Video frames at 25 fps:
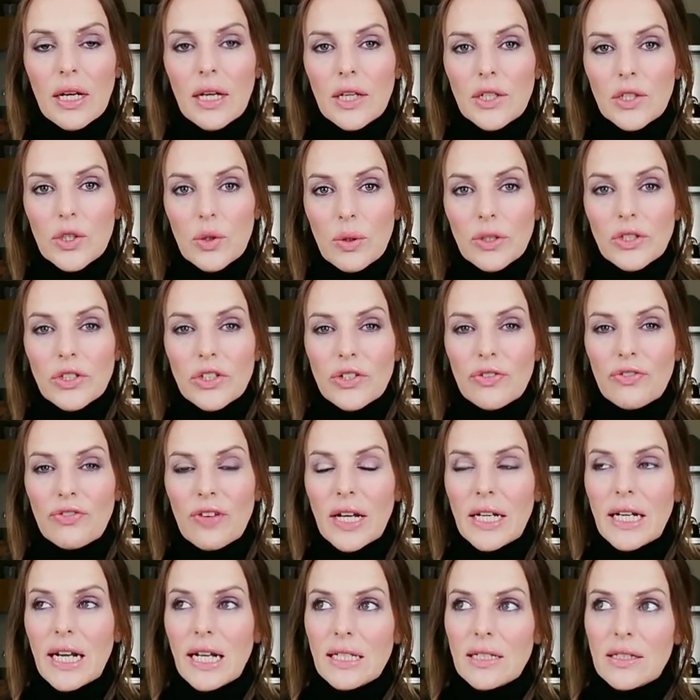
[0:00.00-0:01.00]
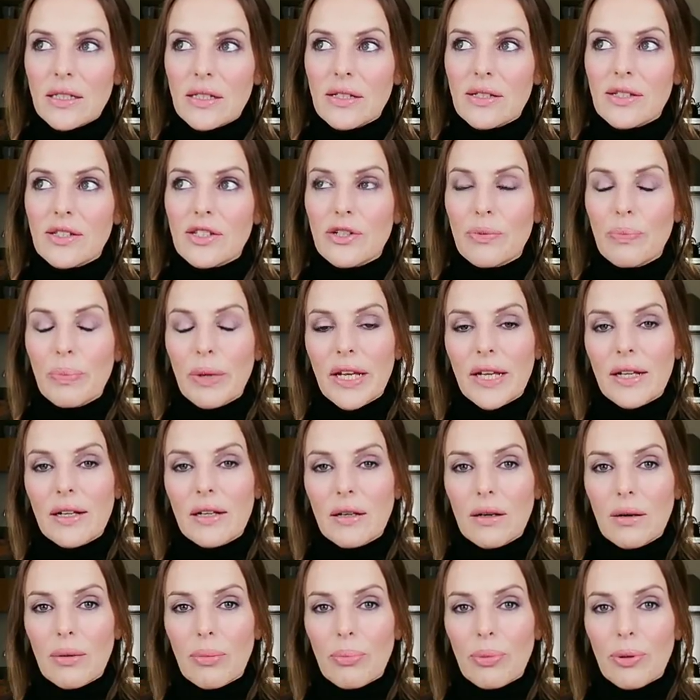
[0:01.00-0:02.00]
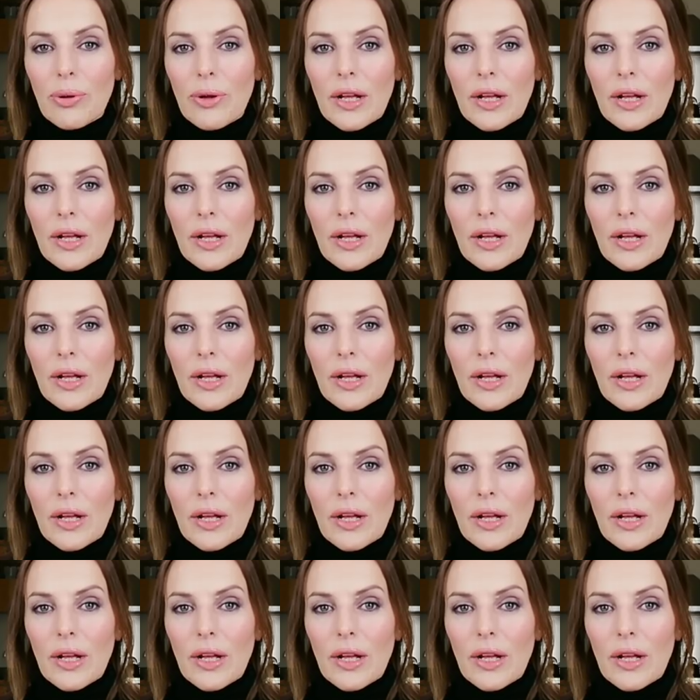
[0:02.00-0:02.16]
You want your finances to pick up.